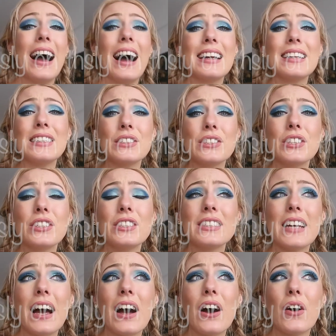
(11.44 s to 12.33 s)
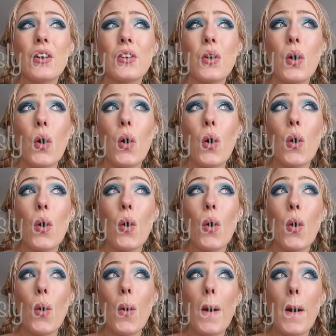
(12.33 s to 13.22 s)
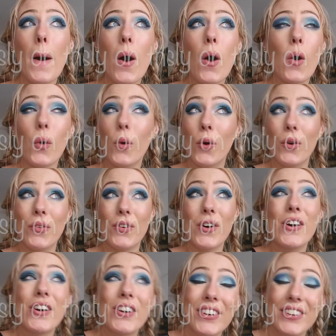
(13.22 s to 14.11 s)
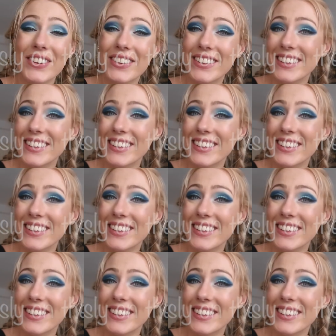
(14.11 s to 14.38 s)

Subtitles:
and it turned out, oh.